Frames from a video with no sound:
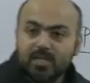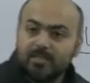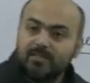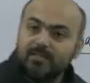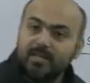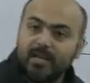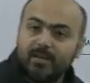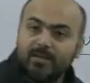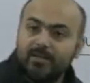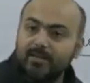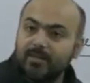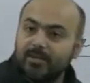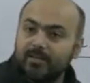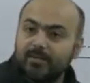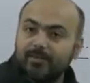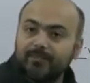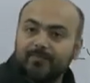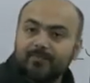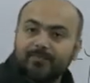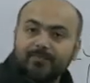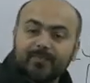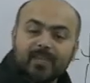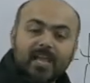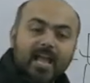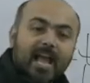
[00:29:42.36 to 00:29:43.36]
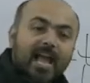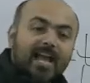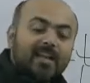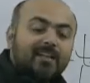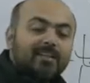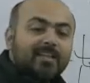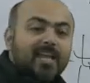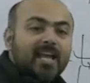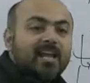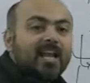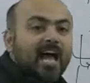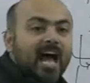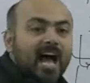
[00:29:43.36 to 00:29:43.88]
center. And
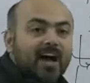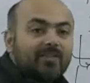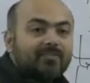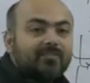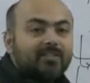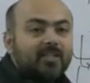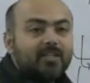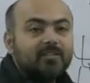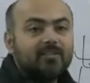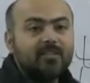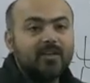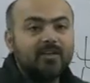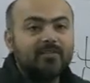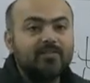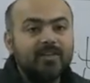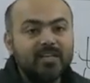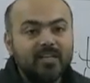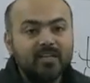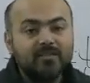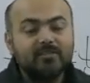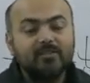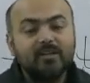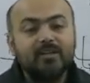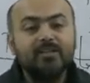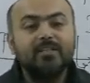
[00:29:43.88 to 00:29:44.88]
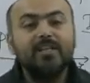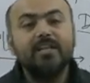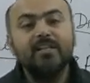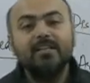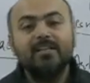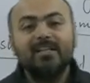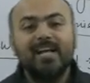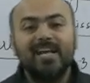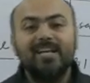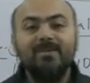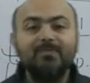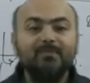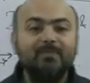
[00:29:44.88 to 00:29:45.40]
then after serving a certain
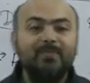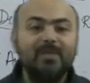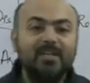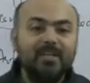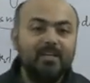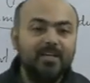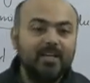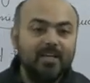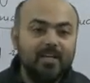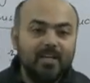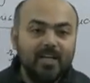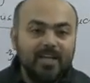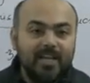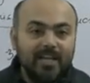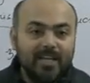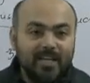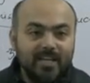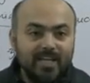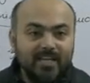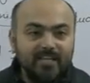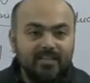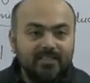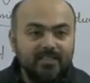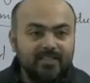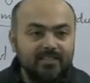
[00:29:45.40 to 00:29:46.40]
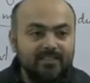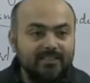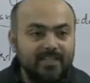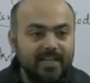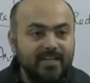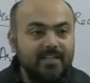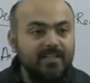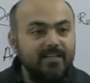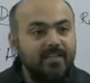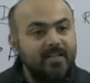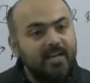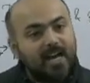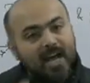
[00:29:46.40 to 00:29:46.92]
time period in the
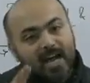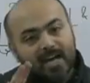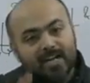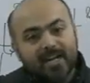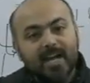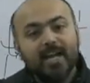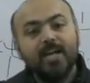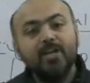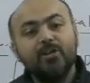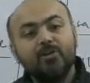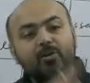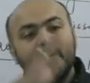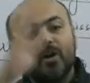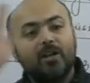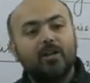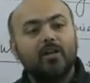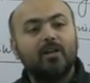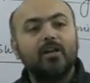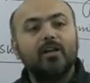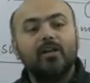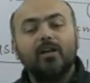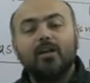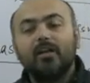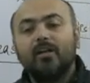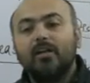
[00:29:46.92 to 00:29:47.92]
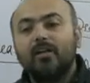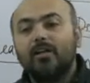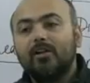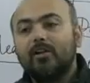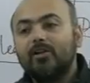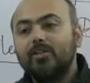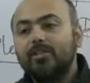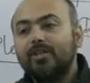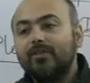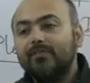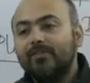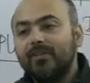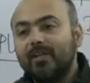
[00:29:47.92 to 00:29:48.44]
center, again you are
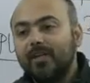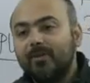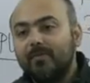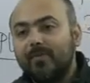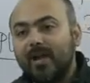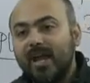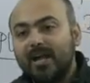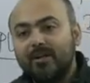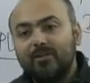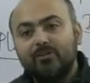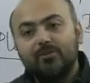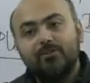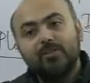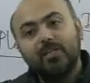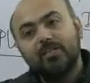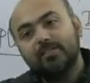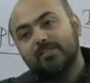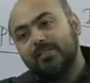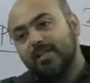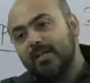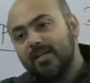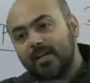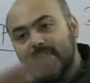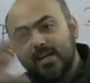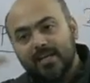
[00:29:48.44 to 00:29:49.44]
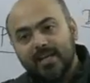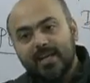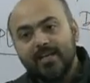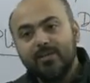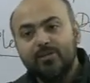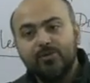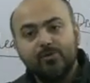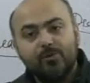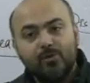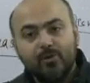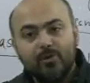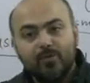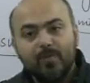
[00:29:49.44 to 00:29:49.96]
shifted back to the state, again
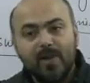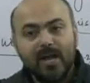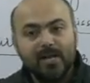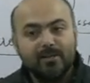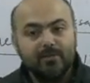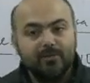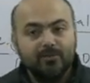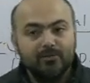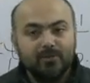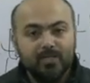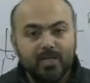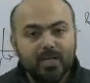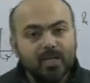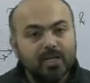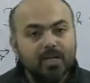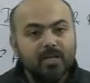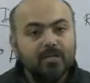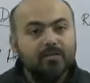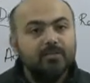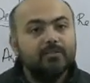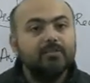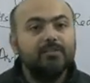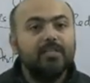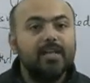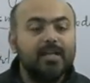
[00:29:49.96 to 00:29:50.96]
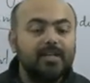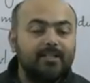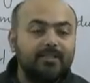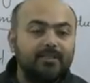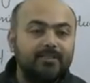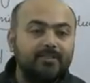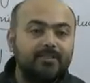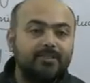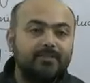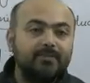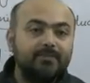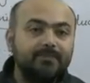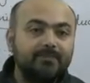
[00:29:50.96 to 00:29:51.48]
you go back to the
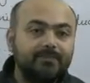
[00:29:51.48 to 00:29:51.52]
states.